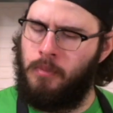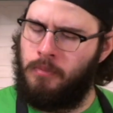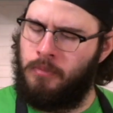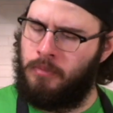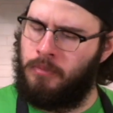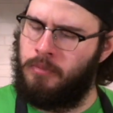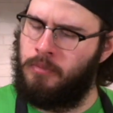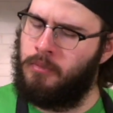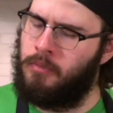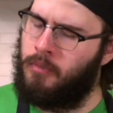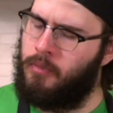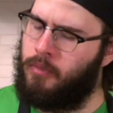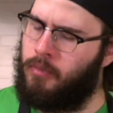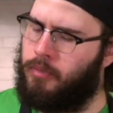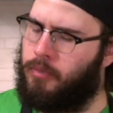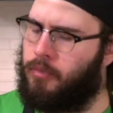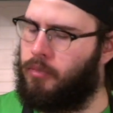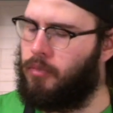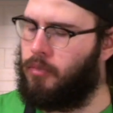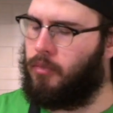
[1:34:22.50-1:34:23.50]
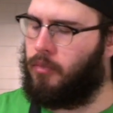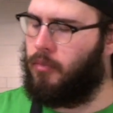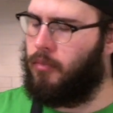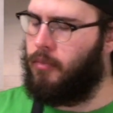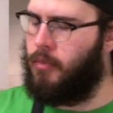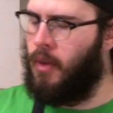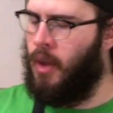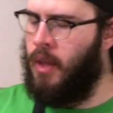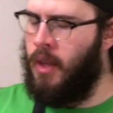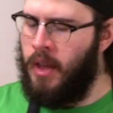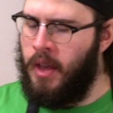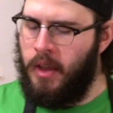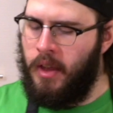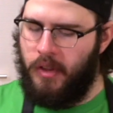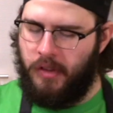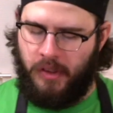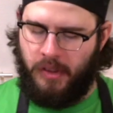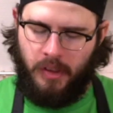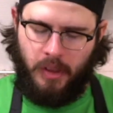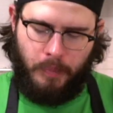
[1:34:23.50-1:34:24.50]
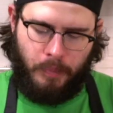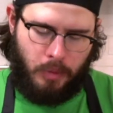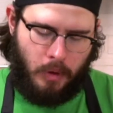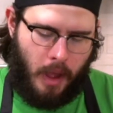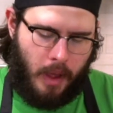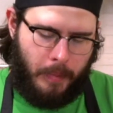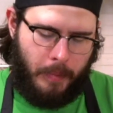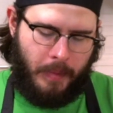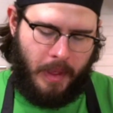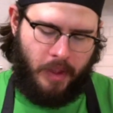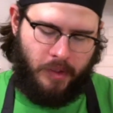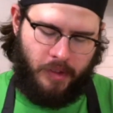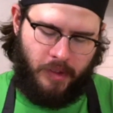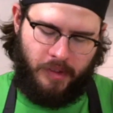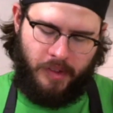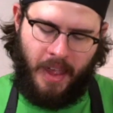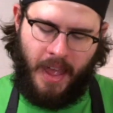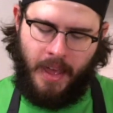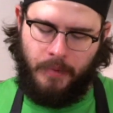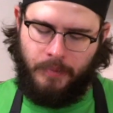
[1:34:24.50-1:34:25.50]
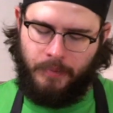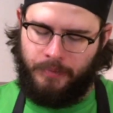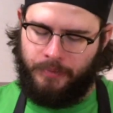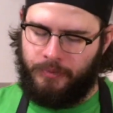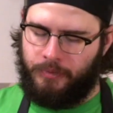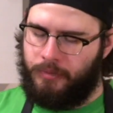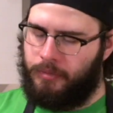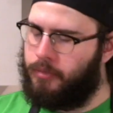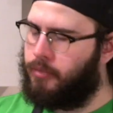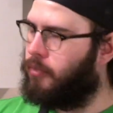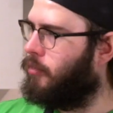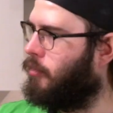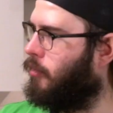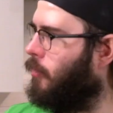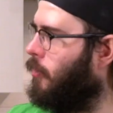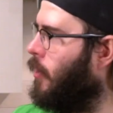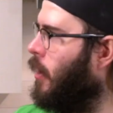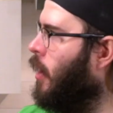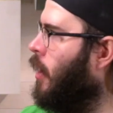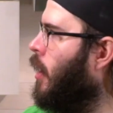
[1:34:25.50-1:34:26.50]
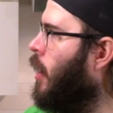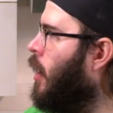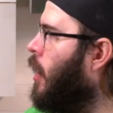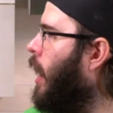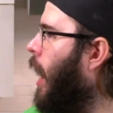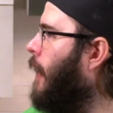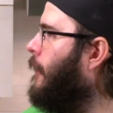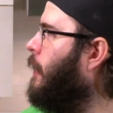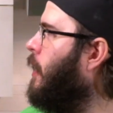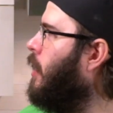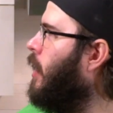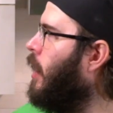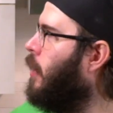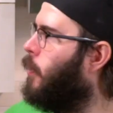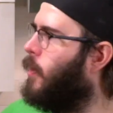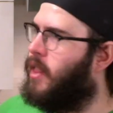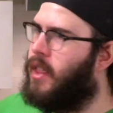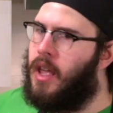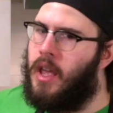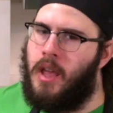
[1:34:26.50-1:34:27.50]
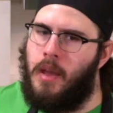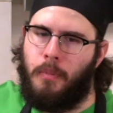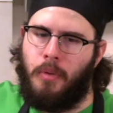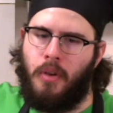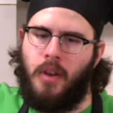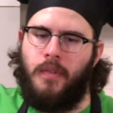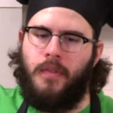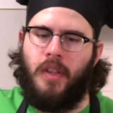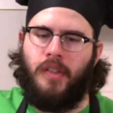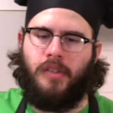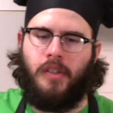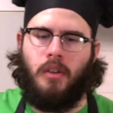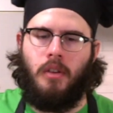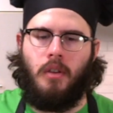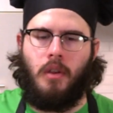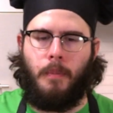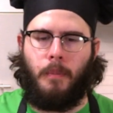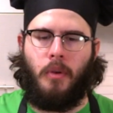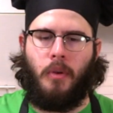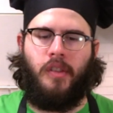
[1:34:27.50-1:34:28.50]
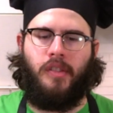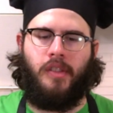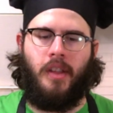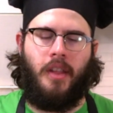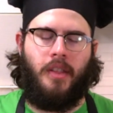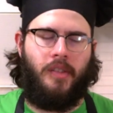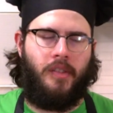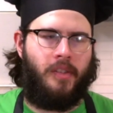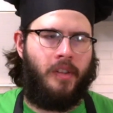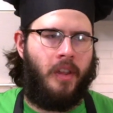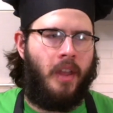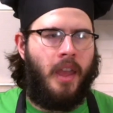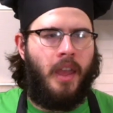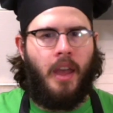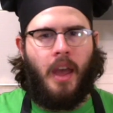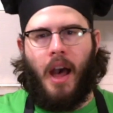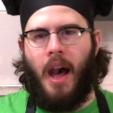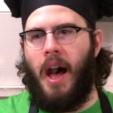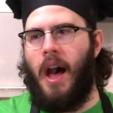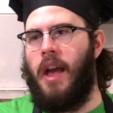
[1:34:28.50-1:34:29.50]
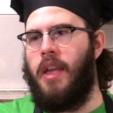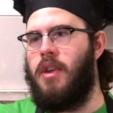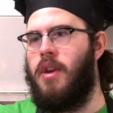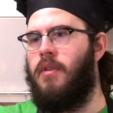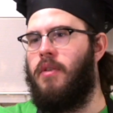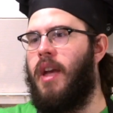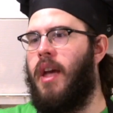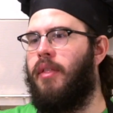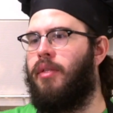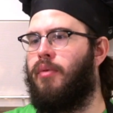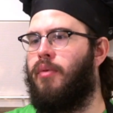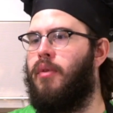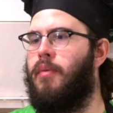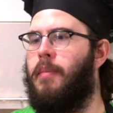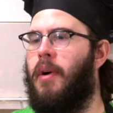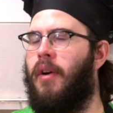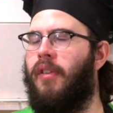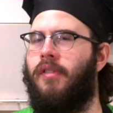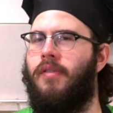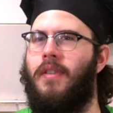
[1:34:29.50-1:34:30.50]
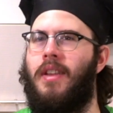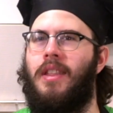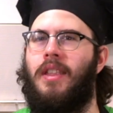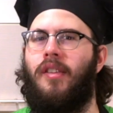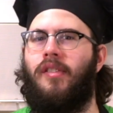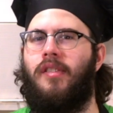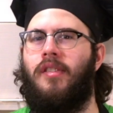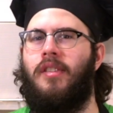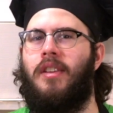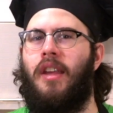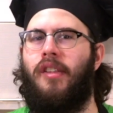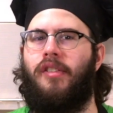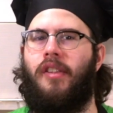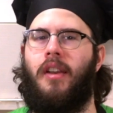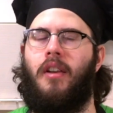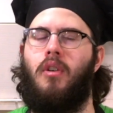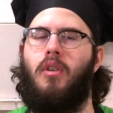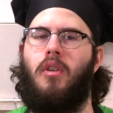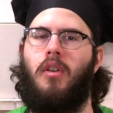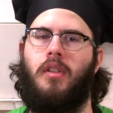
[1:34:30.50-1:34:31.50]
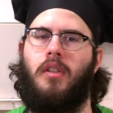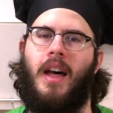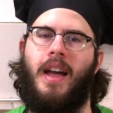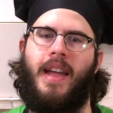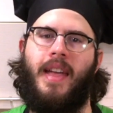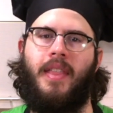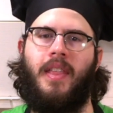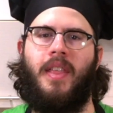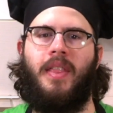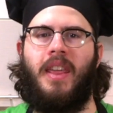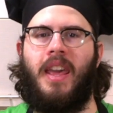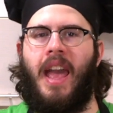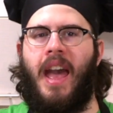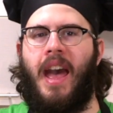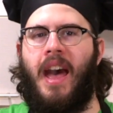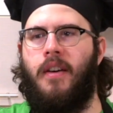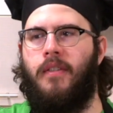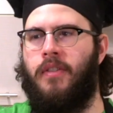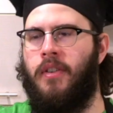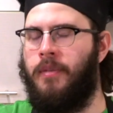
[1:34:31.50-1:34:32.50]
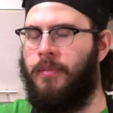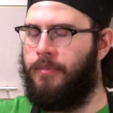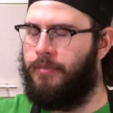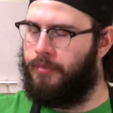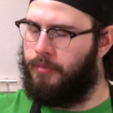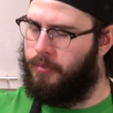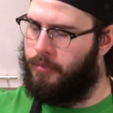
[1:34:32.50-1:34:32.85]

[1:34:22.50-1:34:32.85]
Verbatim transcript: Hmm. See, the problem is, is that I feel like with the previous two Capri Suns, uh, you get through most of it, doesn't taste like a whole lot, and then they have